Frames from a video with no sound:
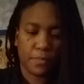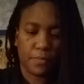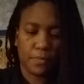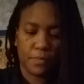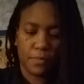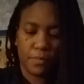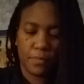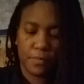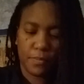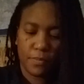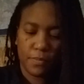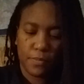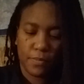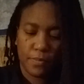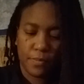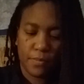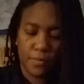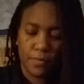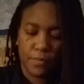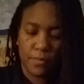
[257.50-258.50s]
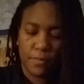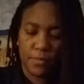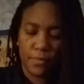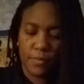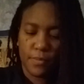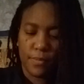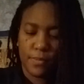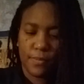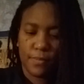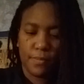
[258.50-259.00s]

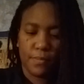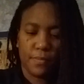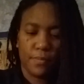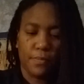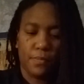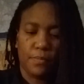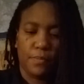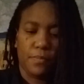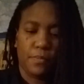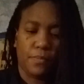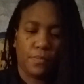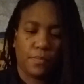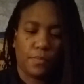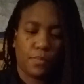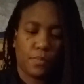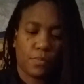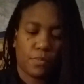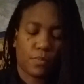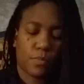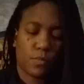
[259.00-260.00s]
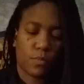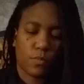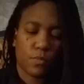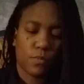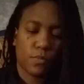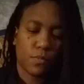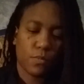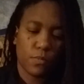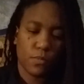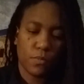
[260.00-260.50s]

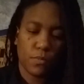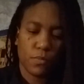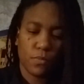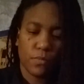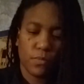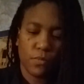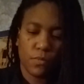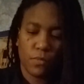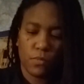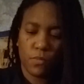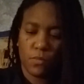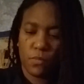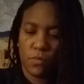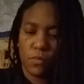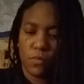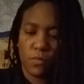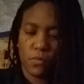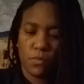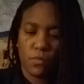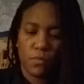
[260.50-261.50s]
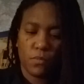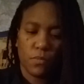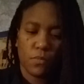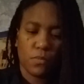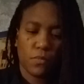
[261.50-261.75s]
No one is speaking in this clip.